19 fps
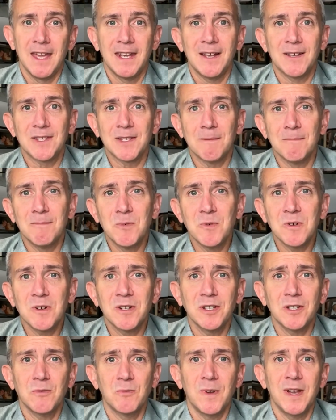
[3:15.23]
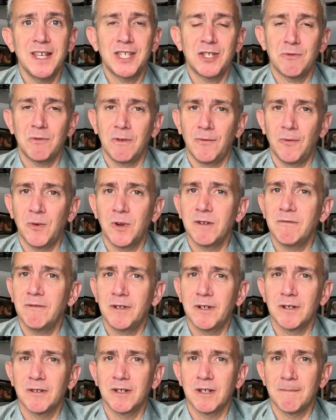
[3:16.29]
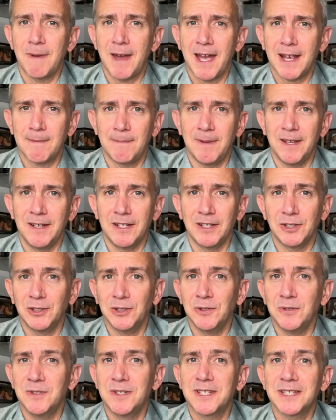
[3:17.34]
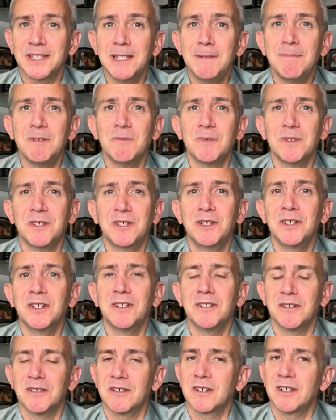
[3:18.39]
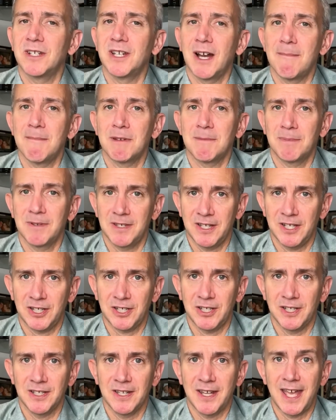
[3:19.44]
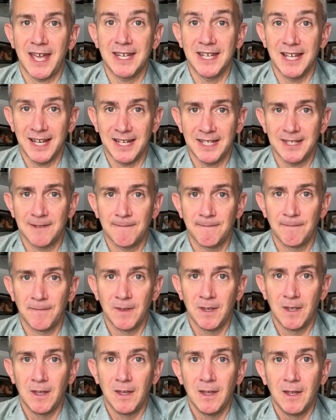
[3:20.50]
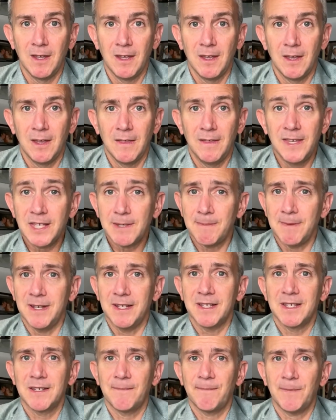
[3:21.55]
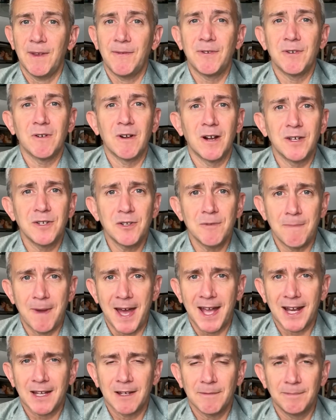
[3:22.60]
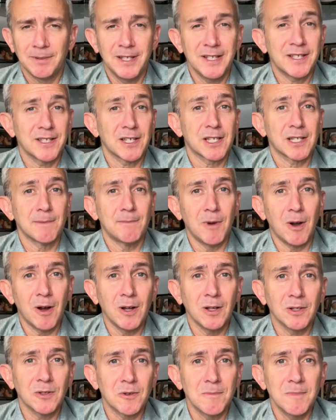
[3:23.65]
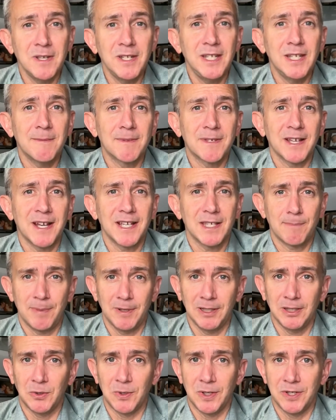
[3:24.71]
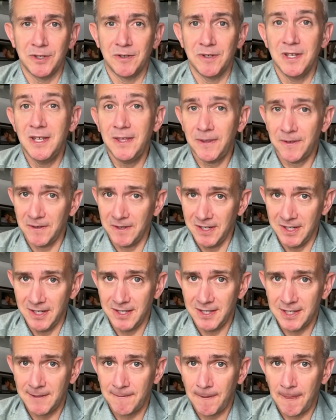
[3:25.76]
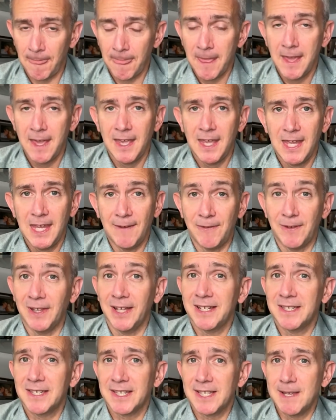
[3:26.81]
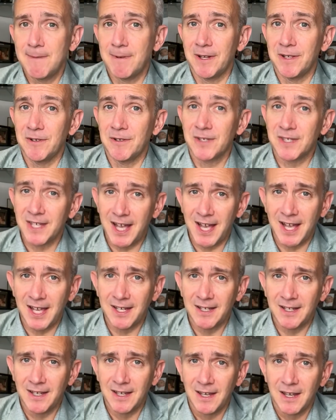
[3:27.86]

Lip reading: Now, some more good ways to avoid recurring back pain include sleeping with good ergonomic position at night. This means if you're on your back, place a small or medium-sized pillow underneath your knees. If you like to sleep on your side,